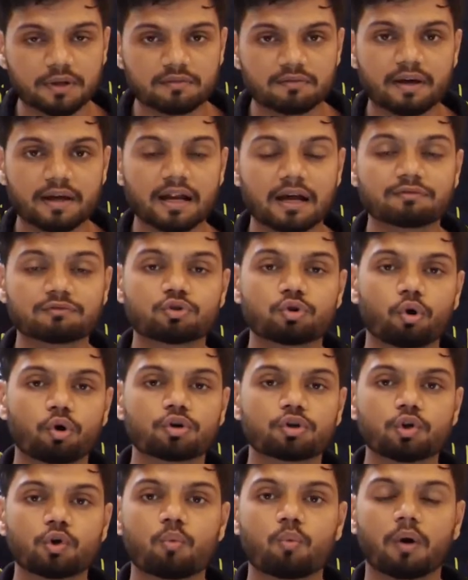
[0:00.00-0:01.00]
where I've
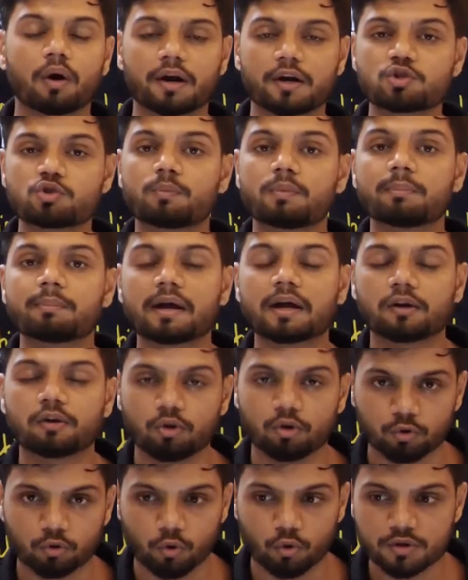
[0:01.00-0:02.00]
taught you what does it mean by
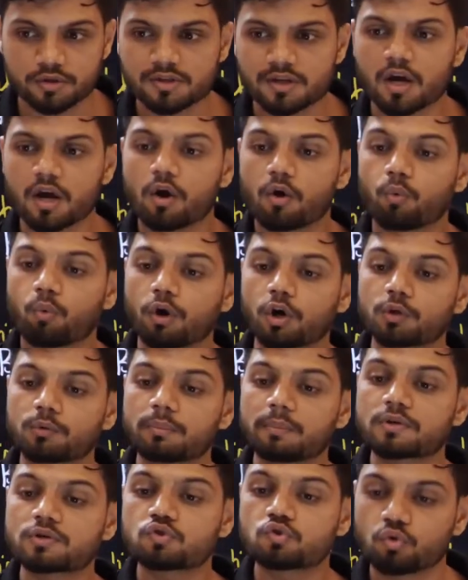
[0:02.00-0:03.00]
glucose, what do you mean
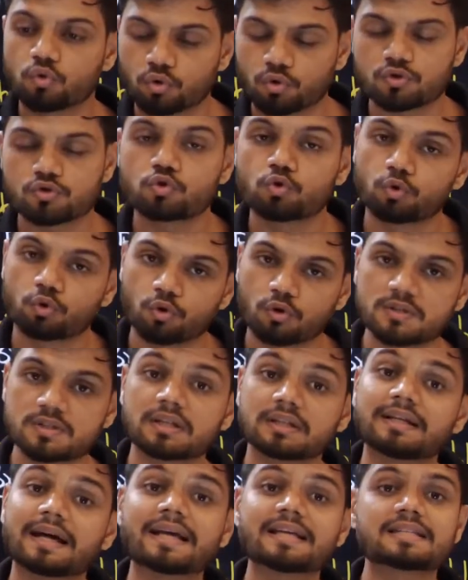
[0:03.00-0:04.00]
by sucrose. Sucrose is a
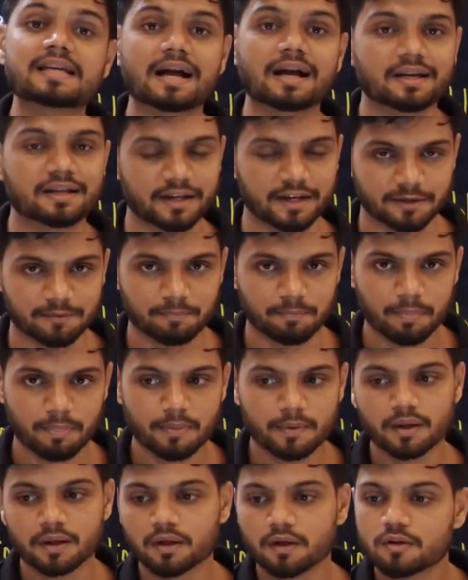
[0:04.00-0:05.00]
disaccharide.
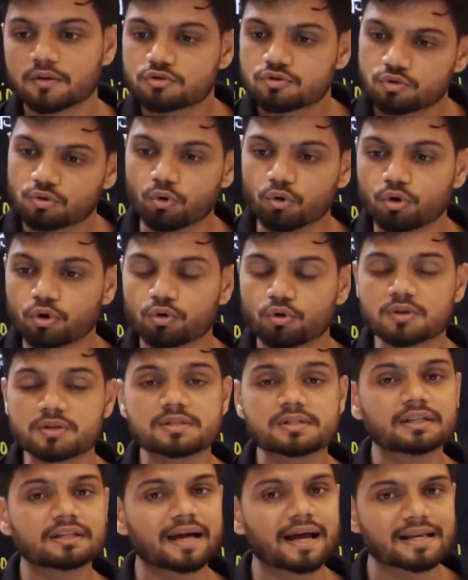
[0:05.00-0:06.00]
Sucrose is
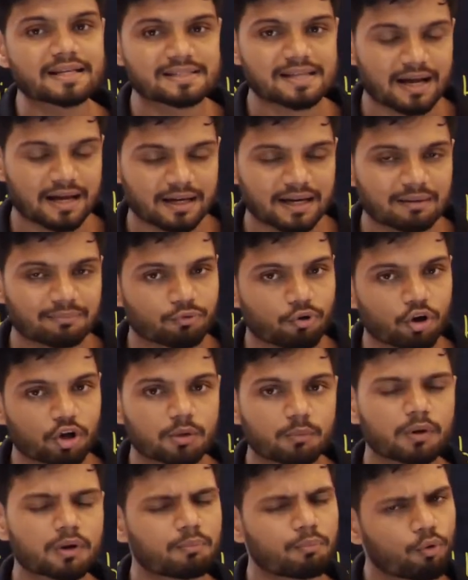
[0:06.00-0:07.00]
a disaccharide. I'm
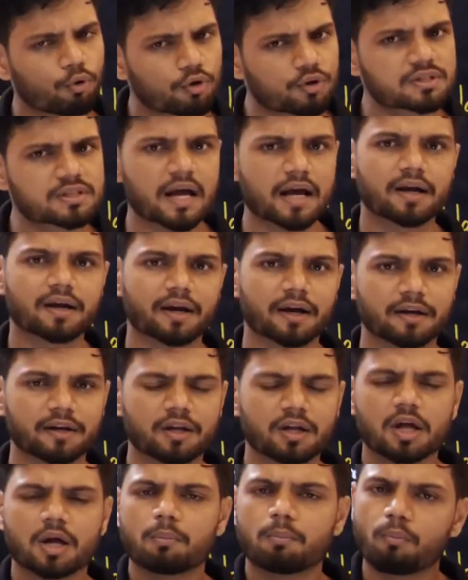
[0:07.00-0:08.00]
talking about monosaccharide.
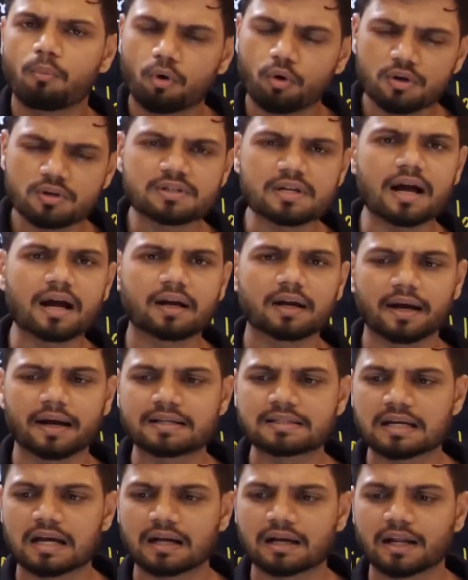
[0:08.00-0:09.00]

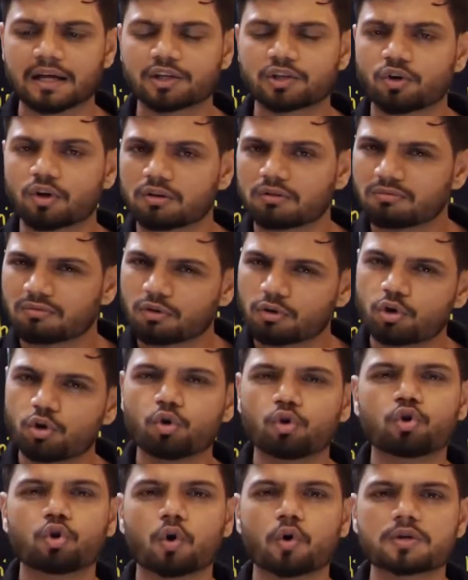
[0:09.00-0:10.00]
Monosaccharides are like your
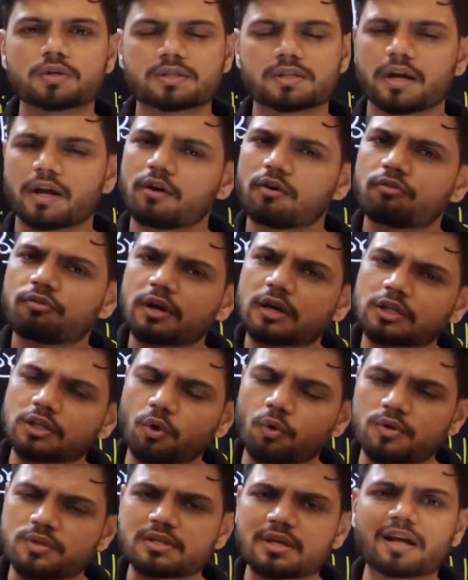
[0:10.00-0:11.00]
glucose,
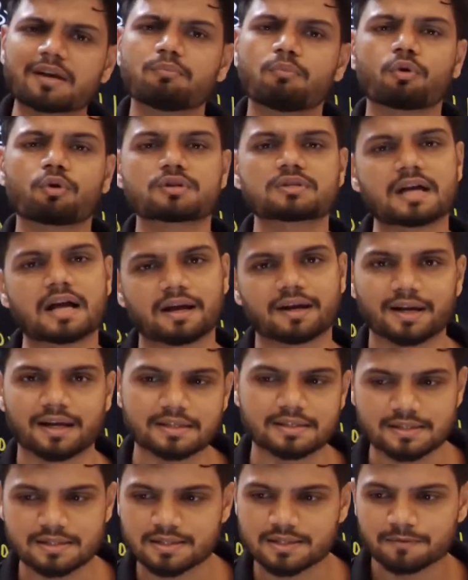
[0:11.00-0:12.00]
fructose are
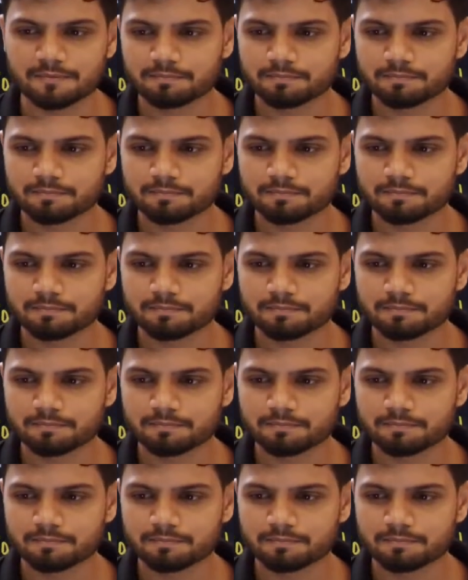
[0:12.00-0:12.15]
monosaccharides.